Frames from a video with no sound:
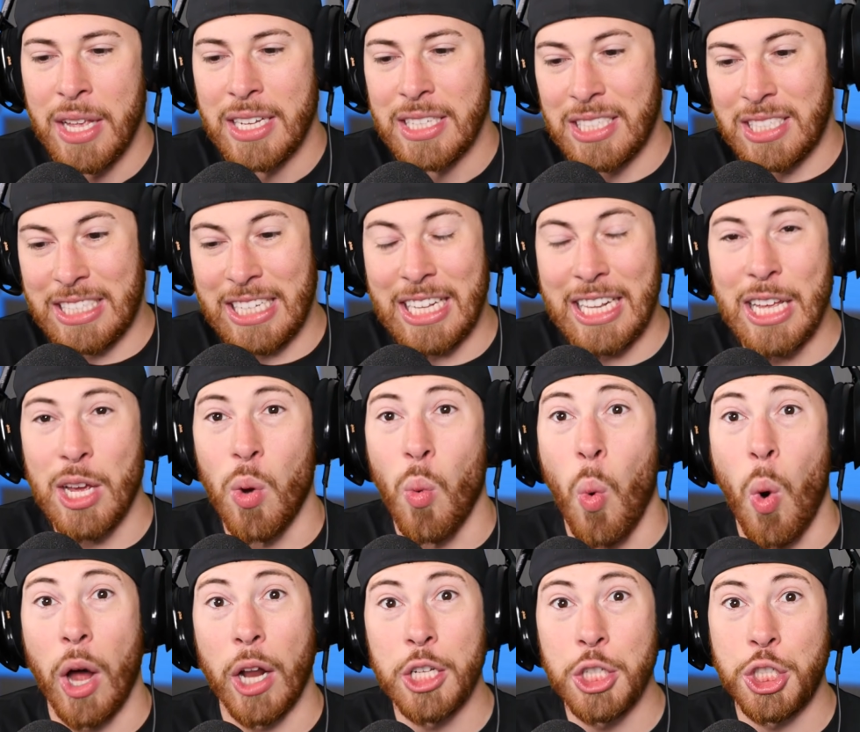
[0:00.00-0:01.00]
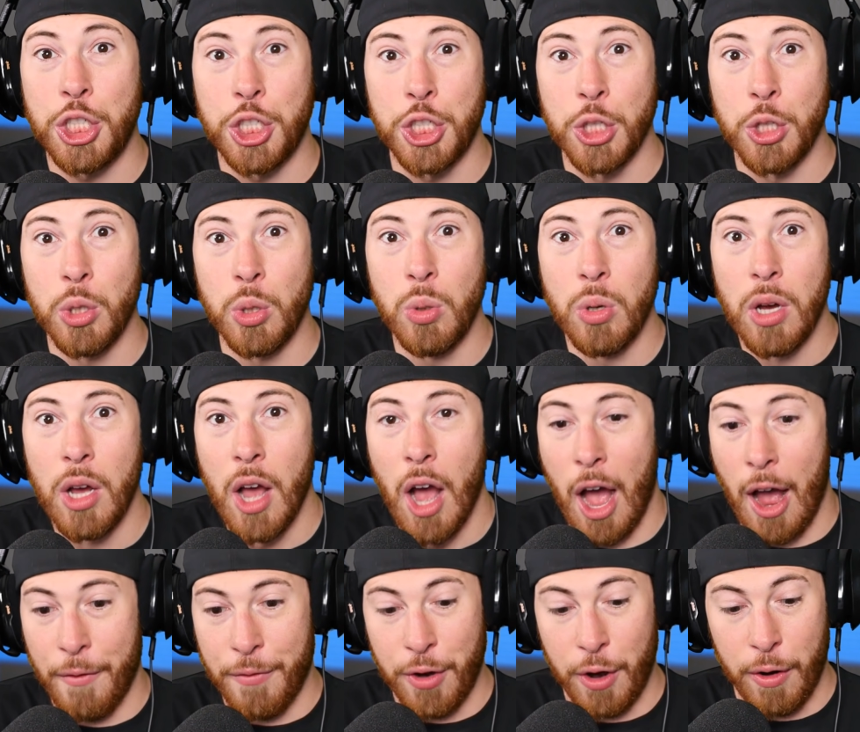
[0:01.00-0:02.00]
stealing one shoe
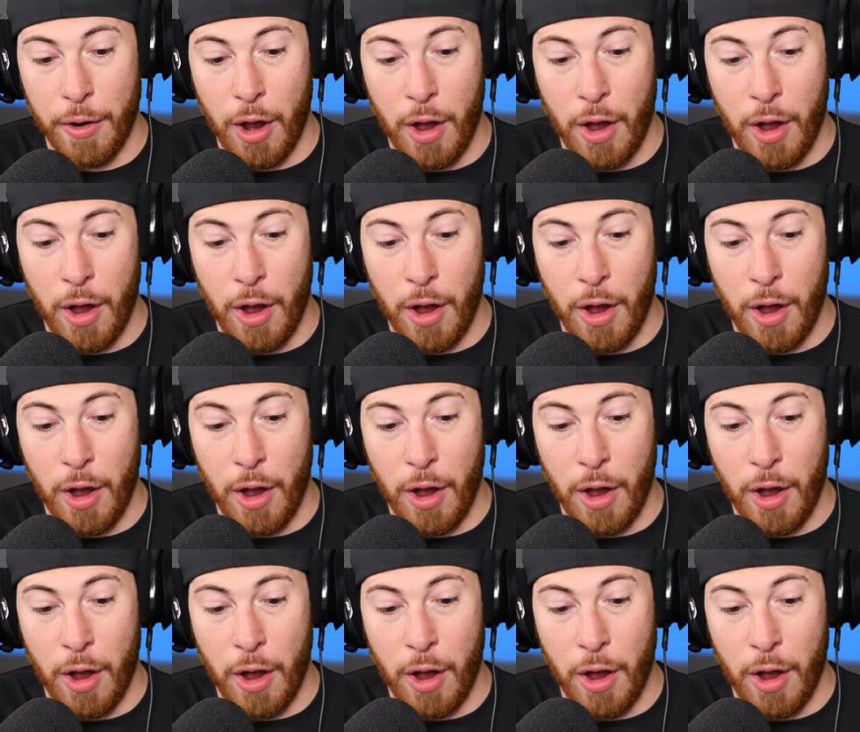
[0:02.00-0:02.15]
of your